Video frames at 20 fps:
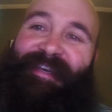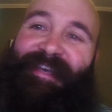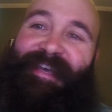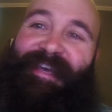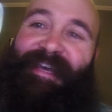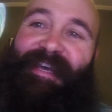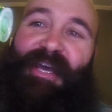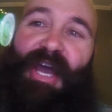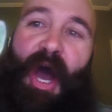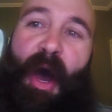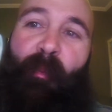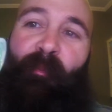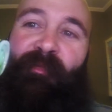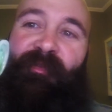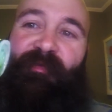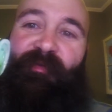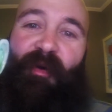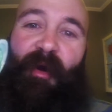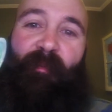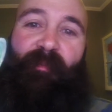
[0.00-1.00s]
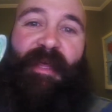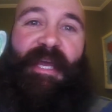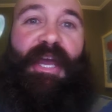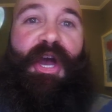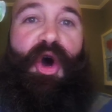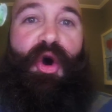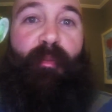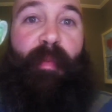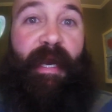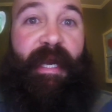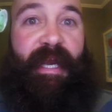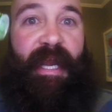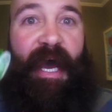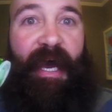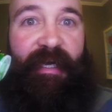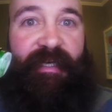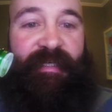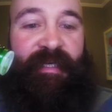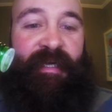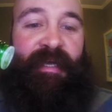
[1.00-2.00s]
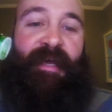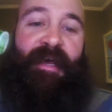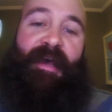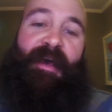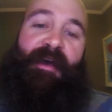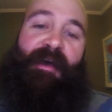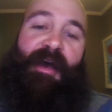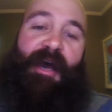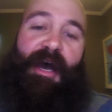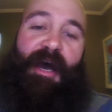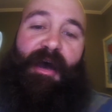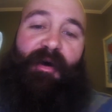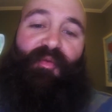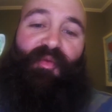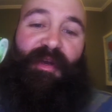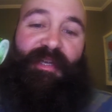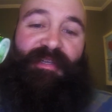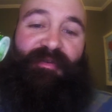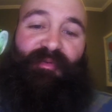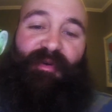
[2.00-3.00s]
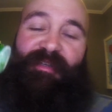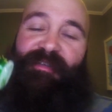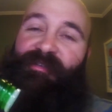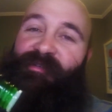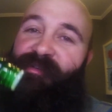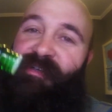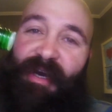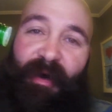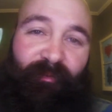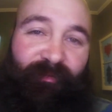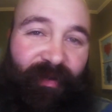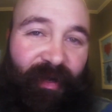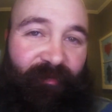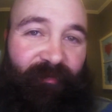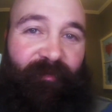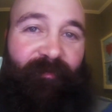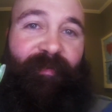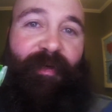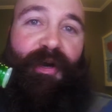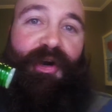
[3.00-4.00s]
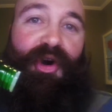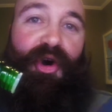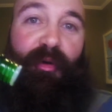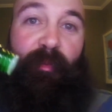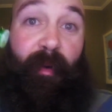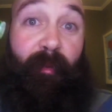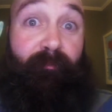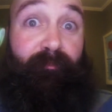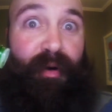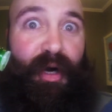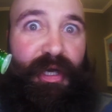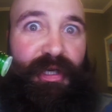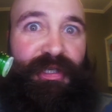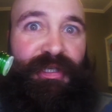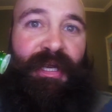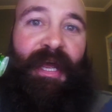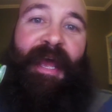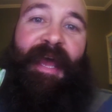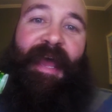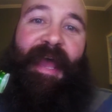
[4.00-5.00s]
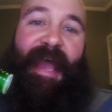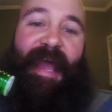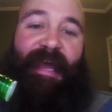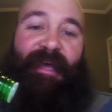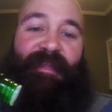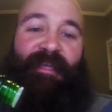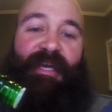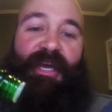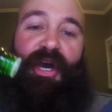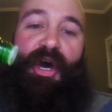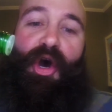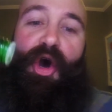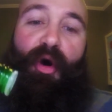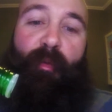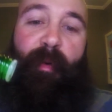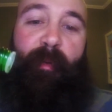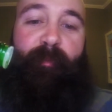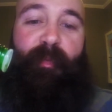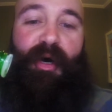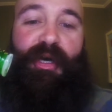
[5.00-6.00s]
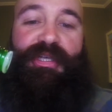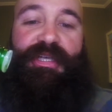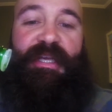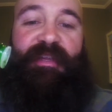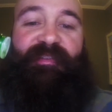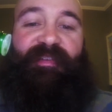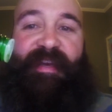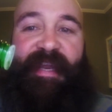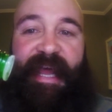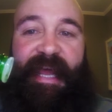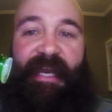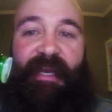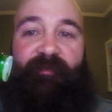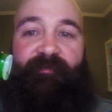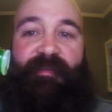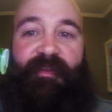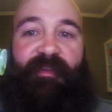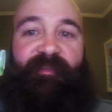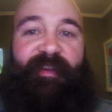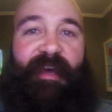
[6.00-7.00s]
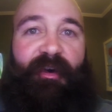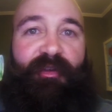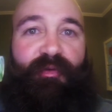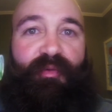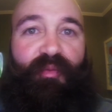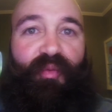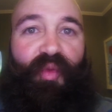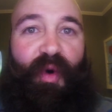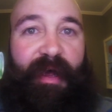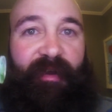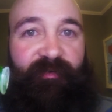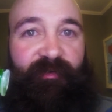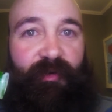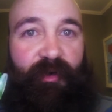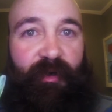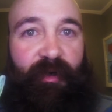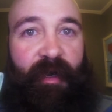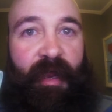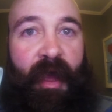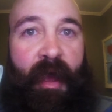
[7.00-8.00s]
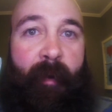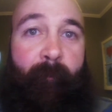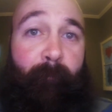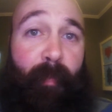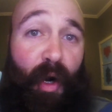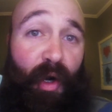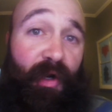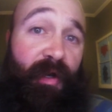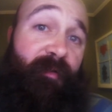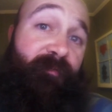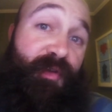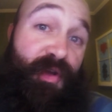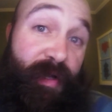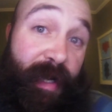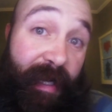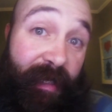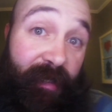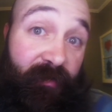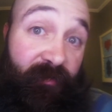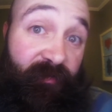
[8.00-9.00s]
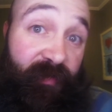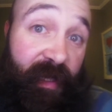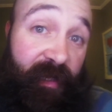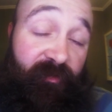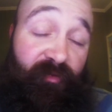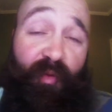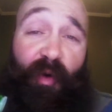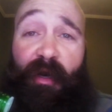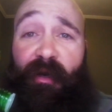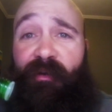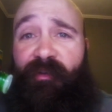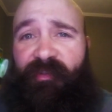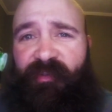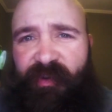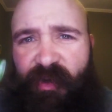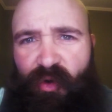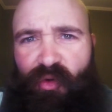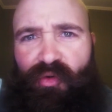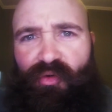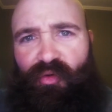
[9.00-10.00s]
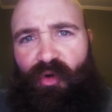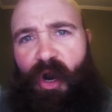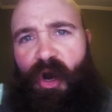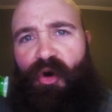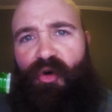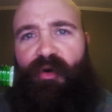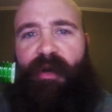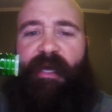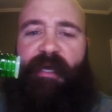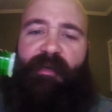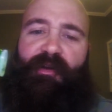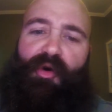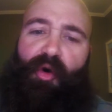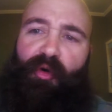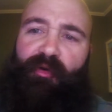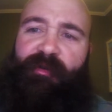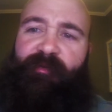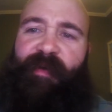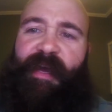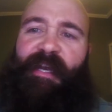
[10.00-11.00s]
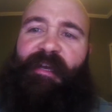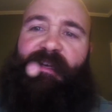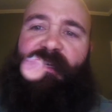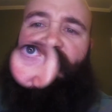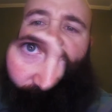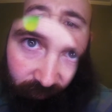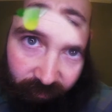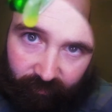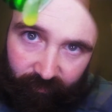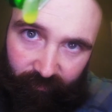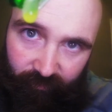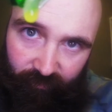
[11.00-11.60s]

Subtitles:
It comes from the jojoba nut, which comes off of the jojoba bush, and the jojoba bush is native to the southwestern part of the United States, where it is still grown and cultivated today.